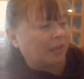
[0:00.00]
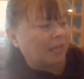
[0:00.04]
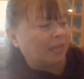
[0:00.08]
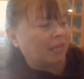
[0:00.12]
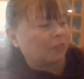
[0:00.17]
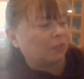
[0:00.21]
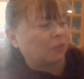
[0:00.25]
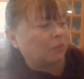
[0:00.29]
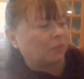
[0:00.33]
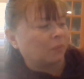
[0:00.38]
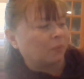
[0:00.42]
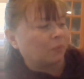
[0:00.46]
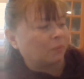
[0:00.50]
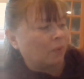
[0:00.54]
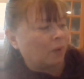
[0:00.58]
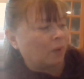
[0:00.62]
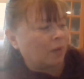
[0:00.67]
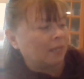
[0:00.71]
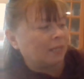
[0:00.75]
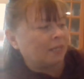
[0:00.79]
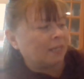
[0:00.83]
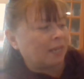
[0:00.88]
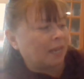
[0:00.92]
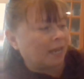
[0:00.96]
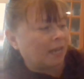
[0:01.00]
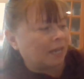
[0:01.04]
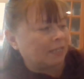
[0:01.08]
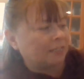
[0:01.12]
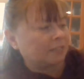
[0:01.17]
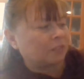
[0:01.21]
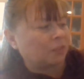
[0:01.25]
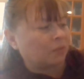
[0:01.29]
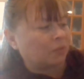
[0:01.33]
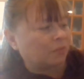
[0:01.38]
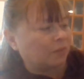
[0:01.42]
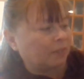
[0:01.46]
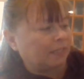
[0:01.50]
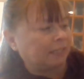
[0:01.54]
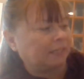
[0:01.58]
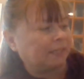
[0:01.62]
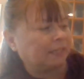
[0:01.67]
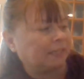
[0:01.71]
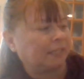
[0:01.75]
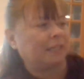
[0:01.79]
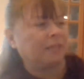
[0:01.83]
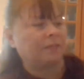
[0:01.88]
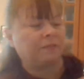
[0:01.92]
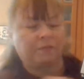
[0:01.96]
ate through one nice
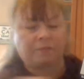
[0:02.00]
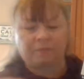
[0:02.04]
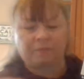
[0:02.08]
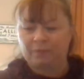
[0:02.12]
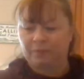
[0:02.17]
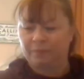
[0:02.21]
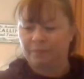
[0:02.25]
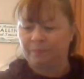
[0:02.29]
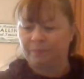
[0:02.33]
green leaf.